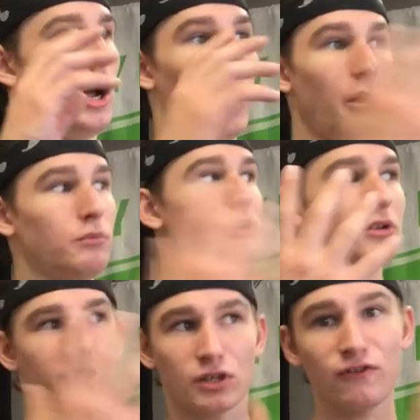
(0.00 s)
I'm
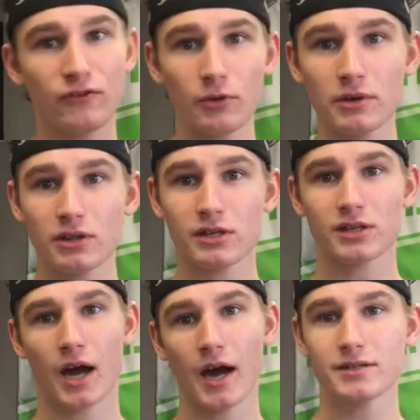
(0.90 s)
literally still filming this,
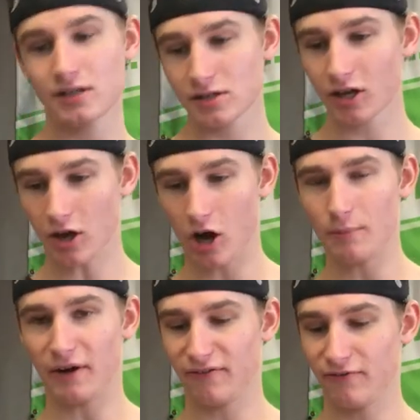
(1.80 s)
guys, and it's like on
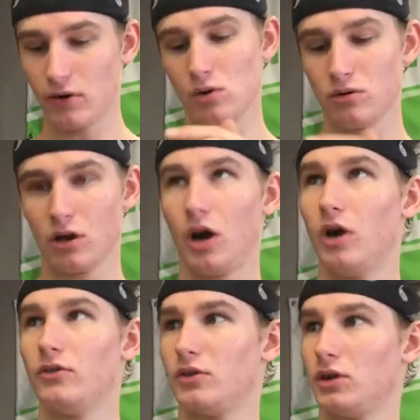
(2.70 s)
my phone,
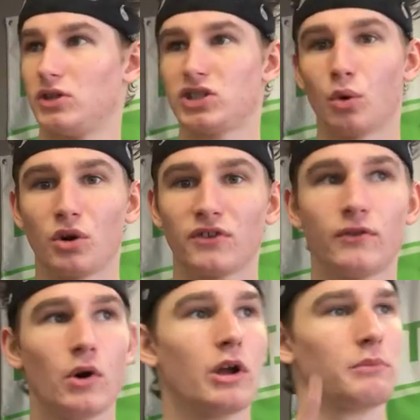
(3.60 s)
on the store's
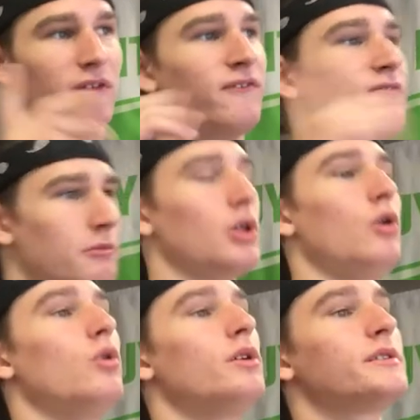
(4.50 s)
phone. I'm like filming the
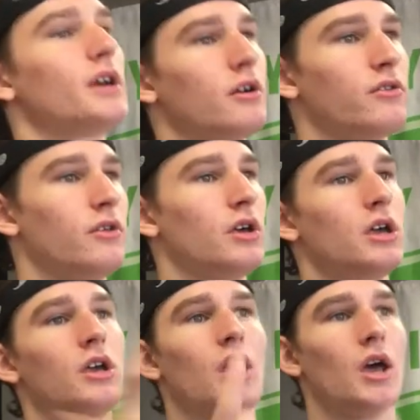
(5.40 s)
whole entire
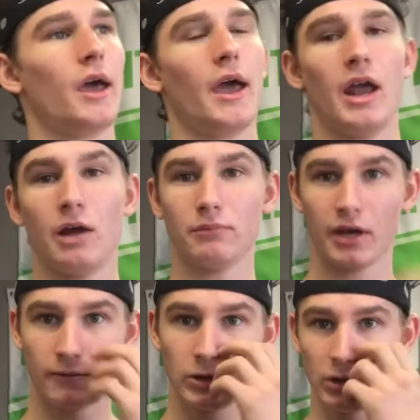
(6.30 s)
thing, and I'm
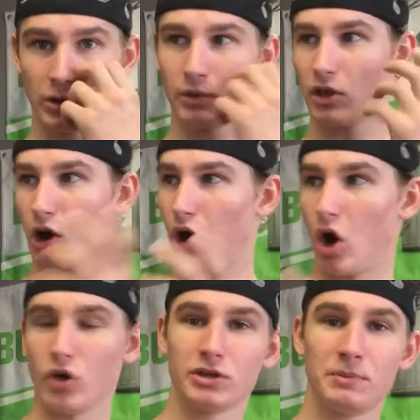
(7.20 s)
like dealing with
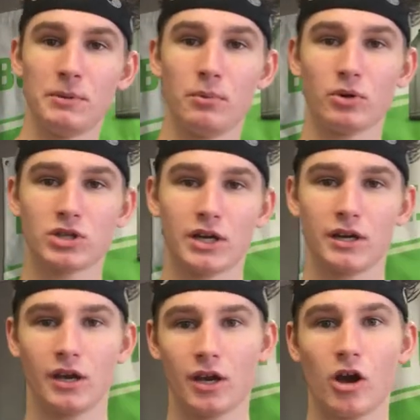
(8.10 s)
all these people trying to
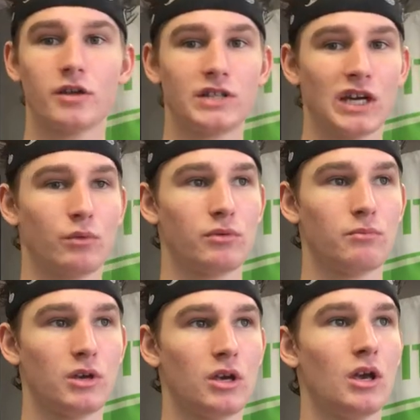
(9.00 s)
get in contact with
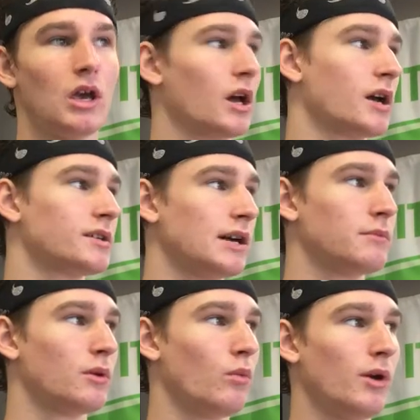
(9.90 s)
me because I'm
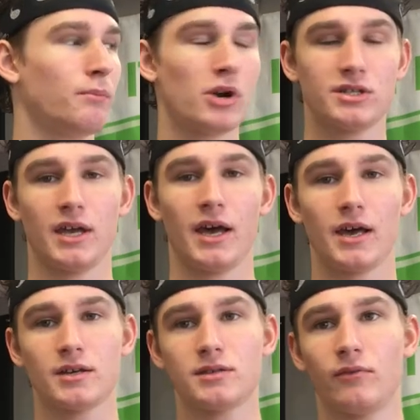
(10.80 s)
the one person that
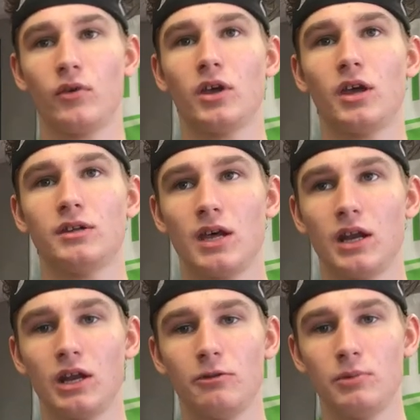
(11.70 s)
has the freaking
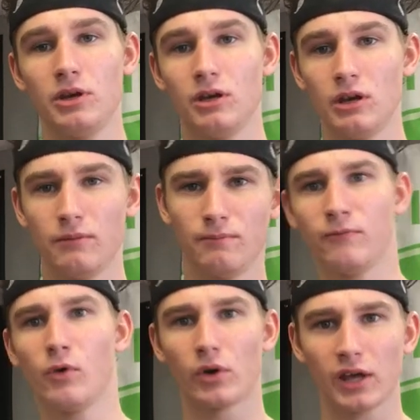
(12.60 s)
1080p
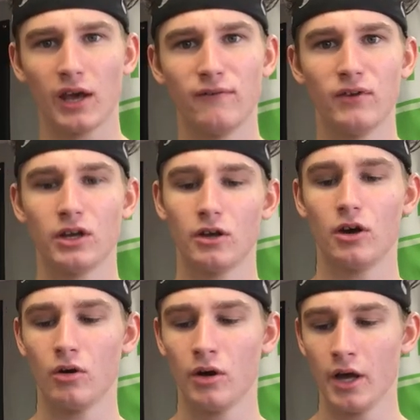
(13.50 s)
4K
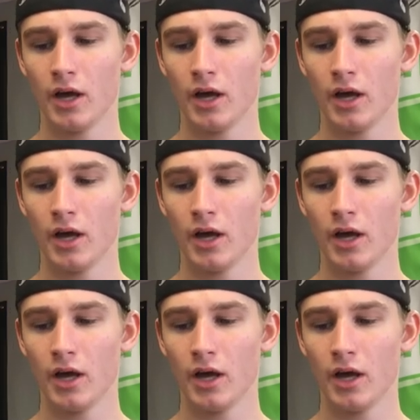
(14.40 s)
video,